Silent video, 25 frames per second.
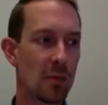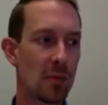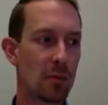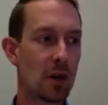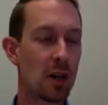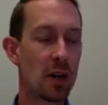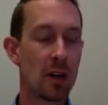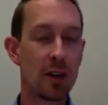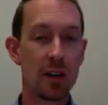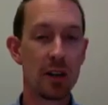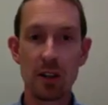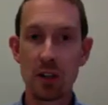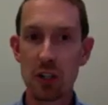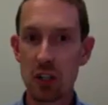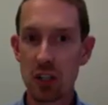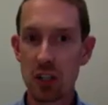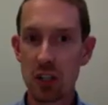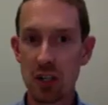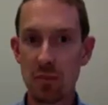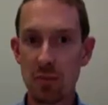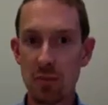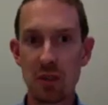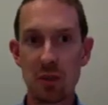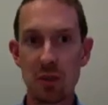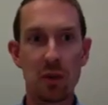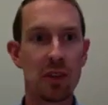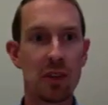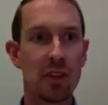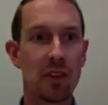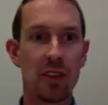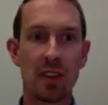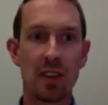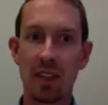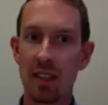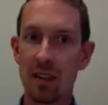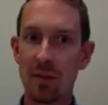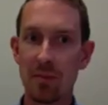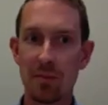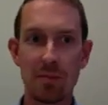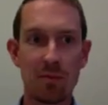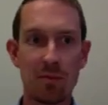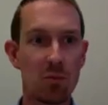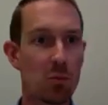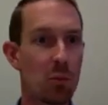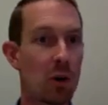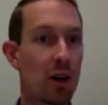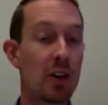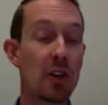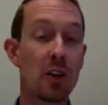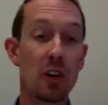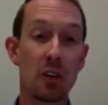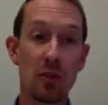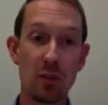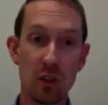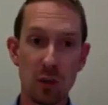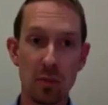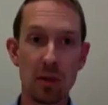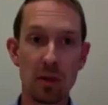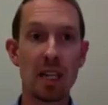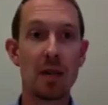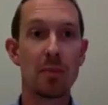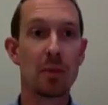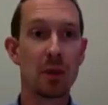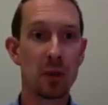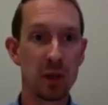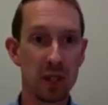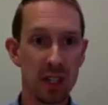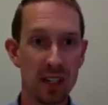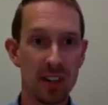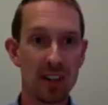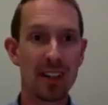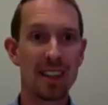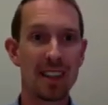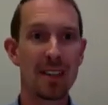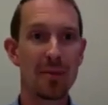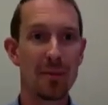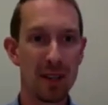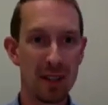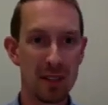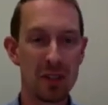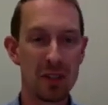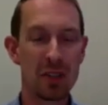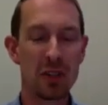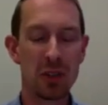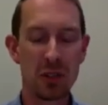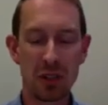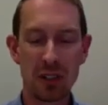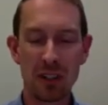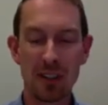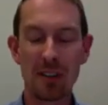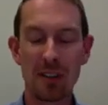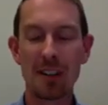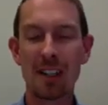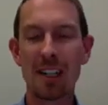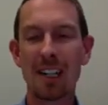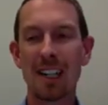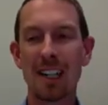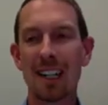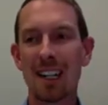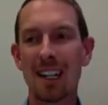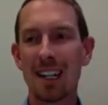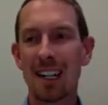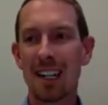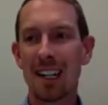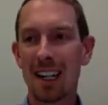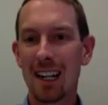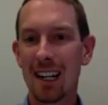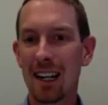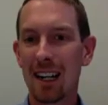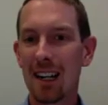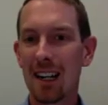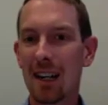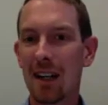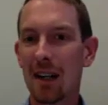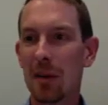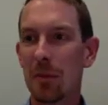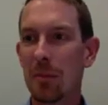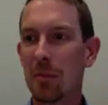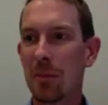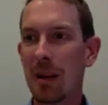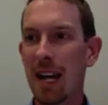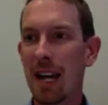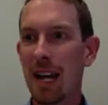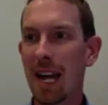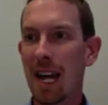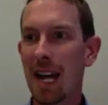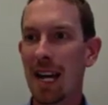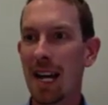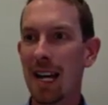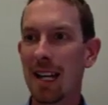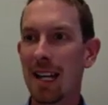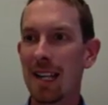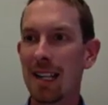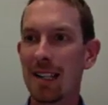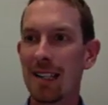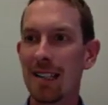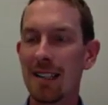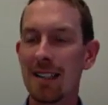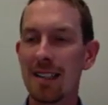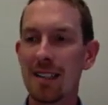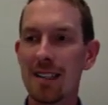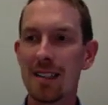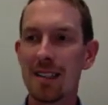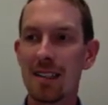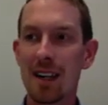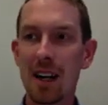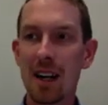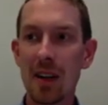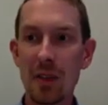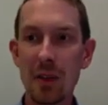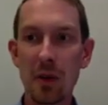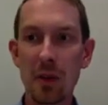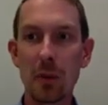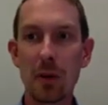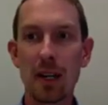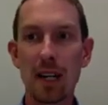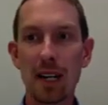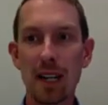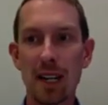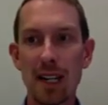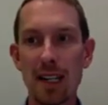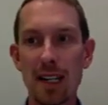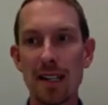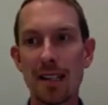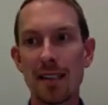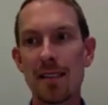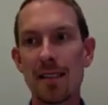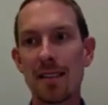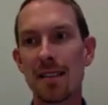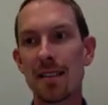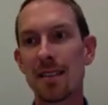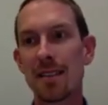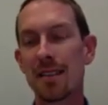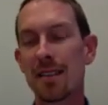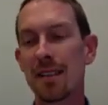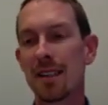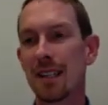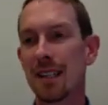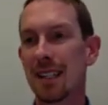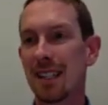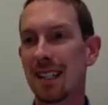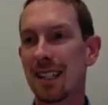partnerships with the wonderful people here at the med school. And otherwise,